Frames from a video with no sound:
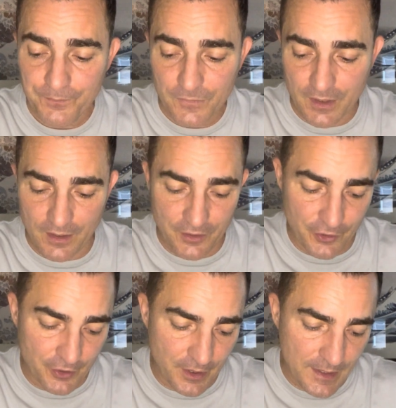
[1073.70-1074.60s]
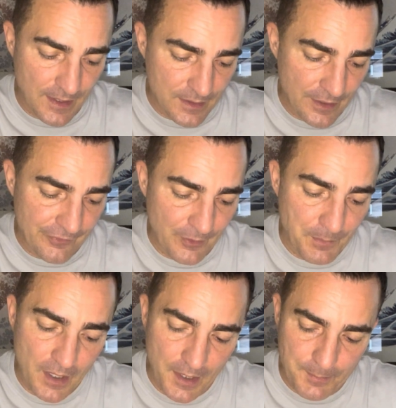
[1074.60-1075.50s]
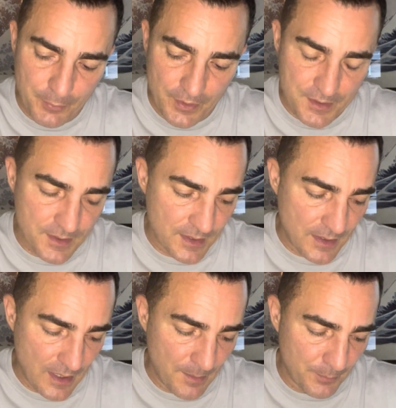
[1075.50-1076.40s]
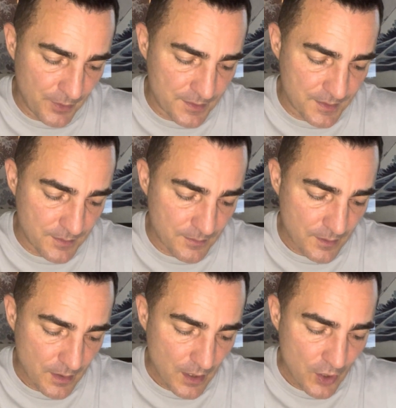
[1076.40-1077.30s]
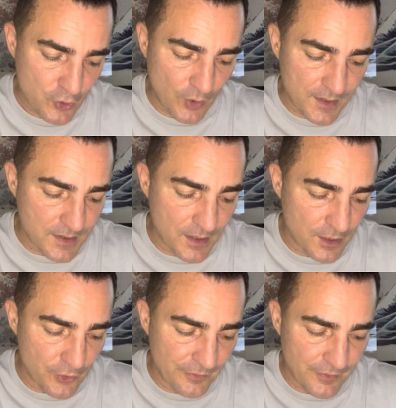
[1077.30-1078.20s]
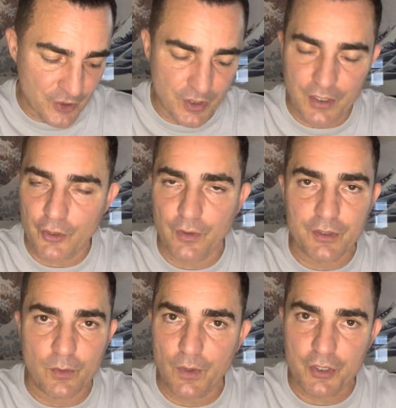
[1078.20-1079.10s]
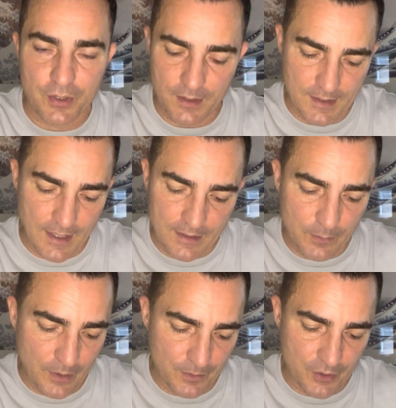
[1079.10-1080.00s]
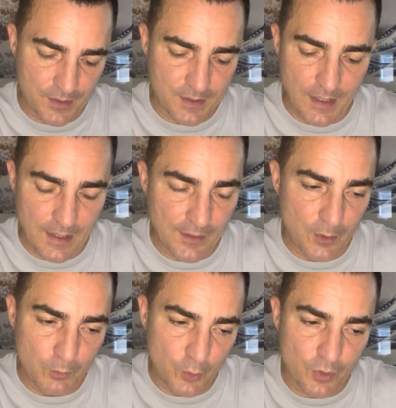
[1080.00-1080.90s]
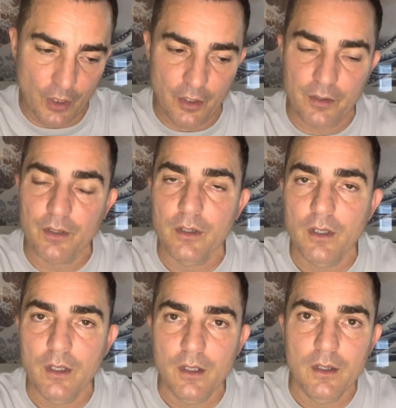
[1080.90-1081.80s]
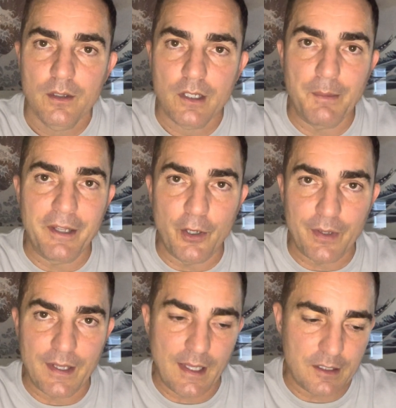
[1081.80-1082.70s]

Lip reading: you're going to get that from the High Priestess and the Empress. Trusting in your vision and your intuition. Exactly what I was just saying. And the Moon card coming out again at